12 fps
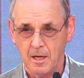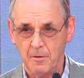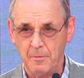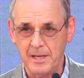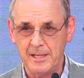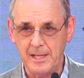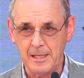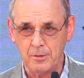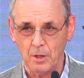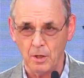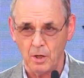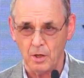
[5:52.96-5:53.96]
we need to
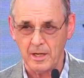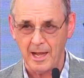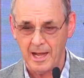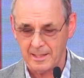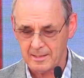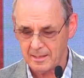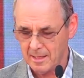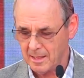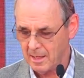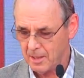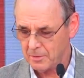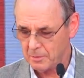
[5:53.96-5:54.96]
look at,
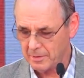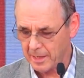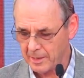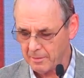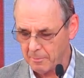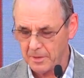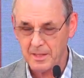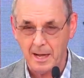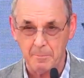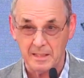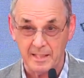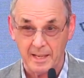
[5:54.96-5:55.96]
together with
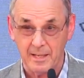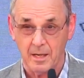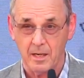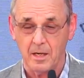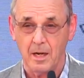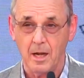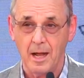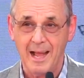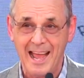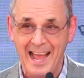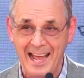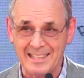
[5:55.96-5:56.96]
Ambedkar,
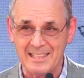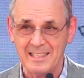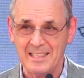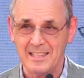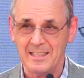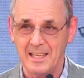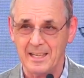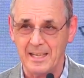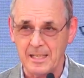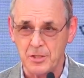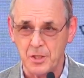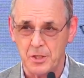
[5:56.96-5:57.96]
at the
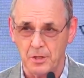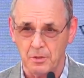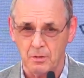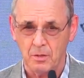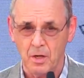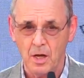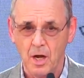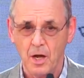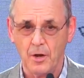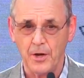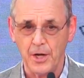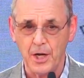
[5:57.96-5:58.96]
issue
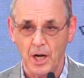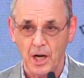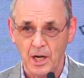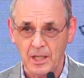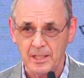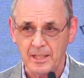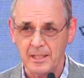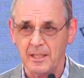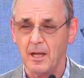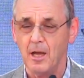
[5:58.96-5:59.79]
regarding